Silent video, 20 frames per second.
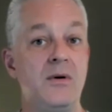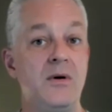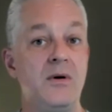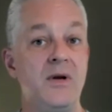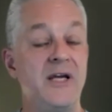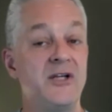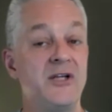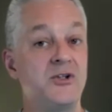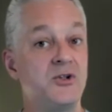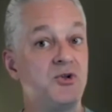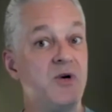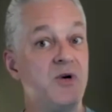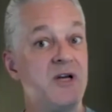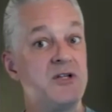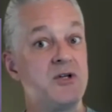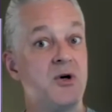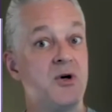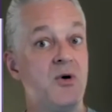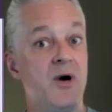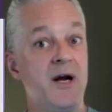Interest
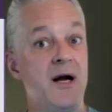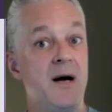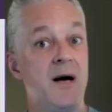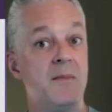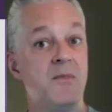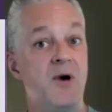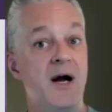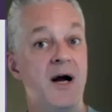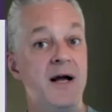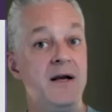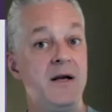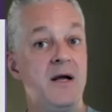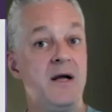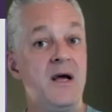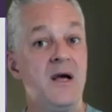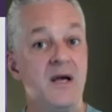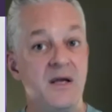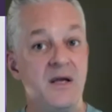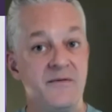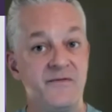rates are going up, right?
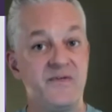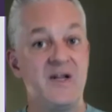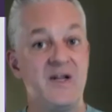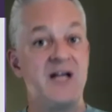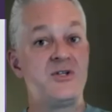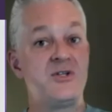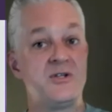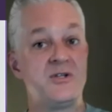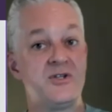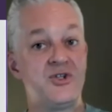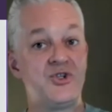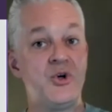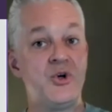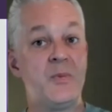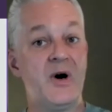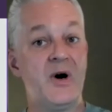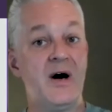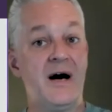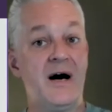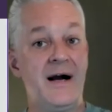Inflation's
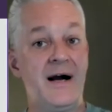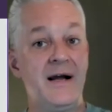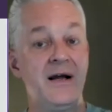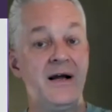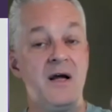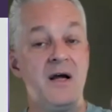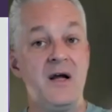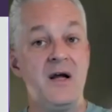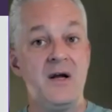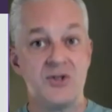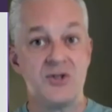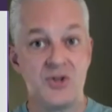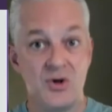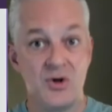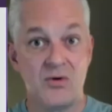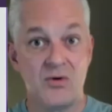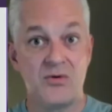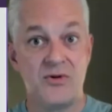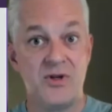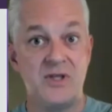super high,
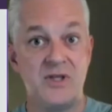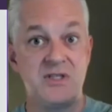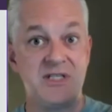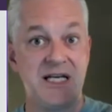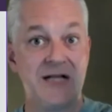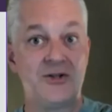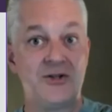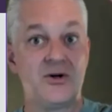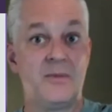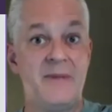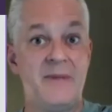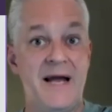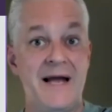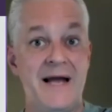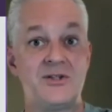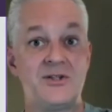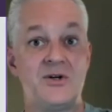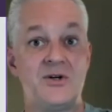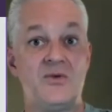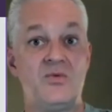so the central
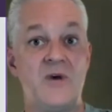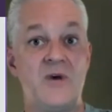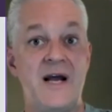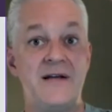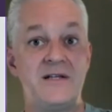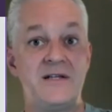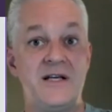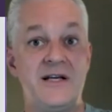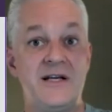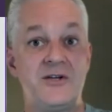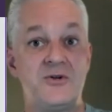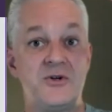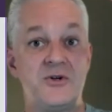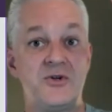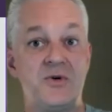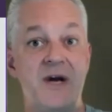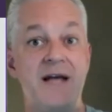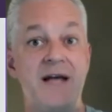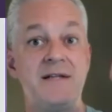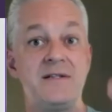banks are raising interest
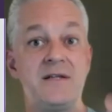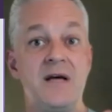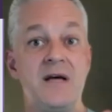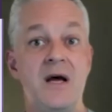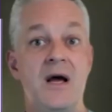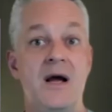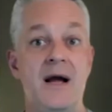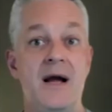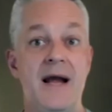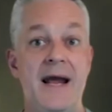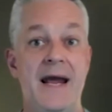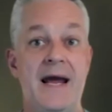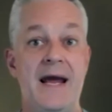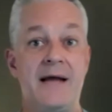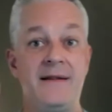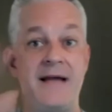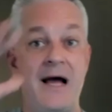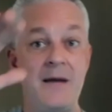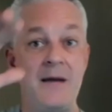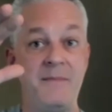rates,
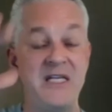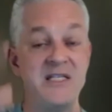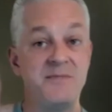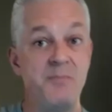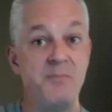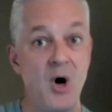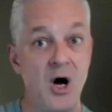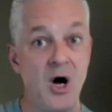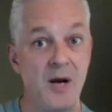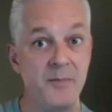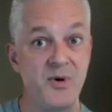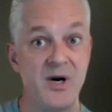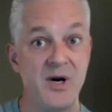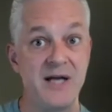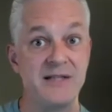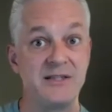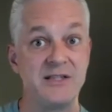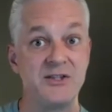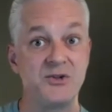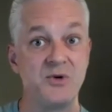and that means bond
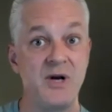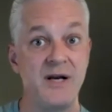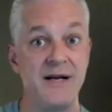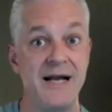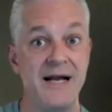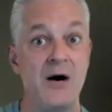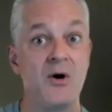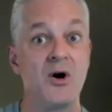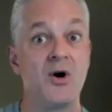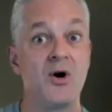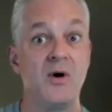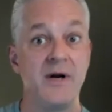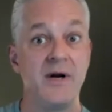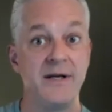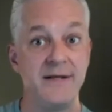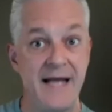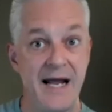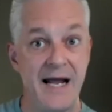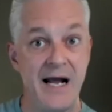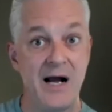prices right now are going
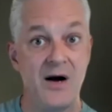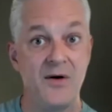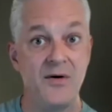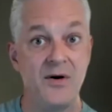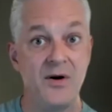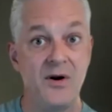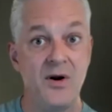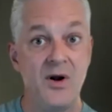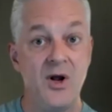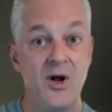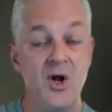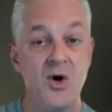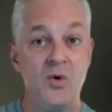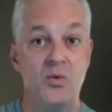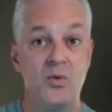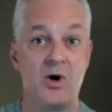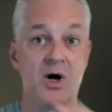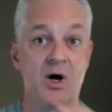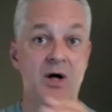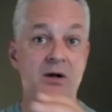down.
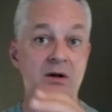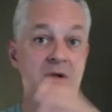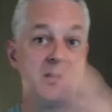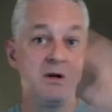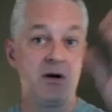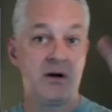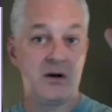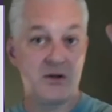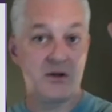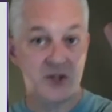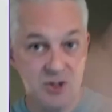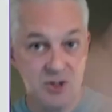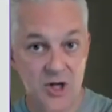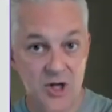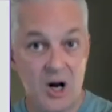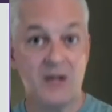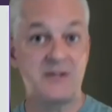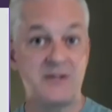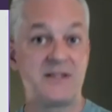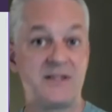Well,
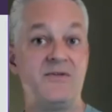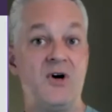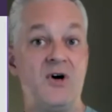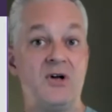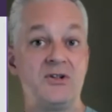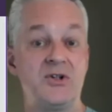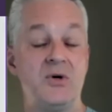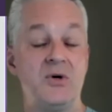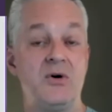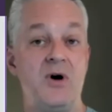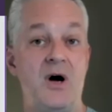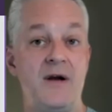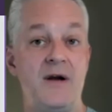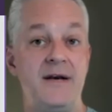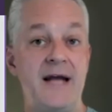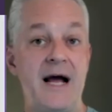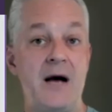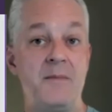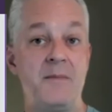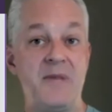stocks have also gone
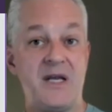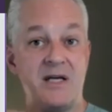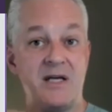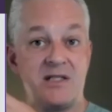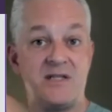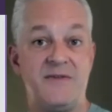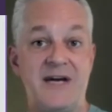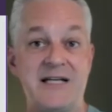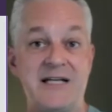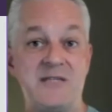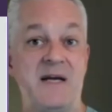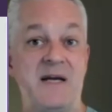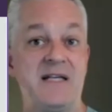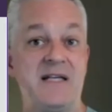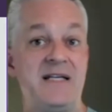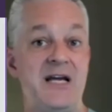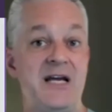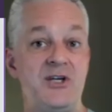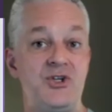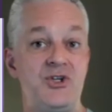down because of
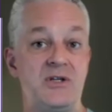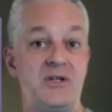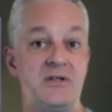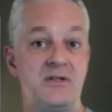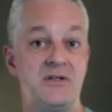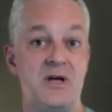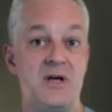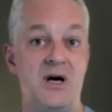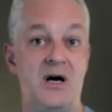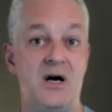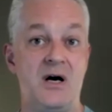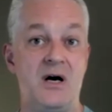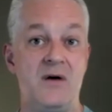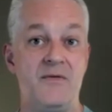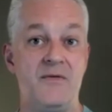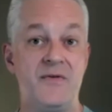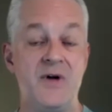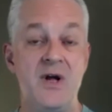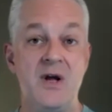expectations of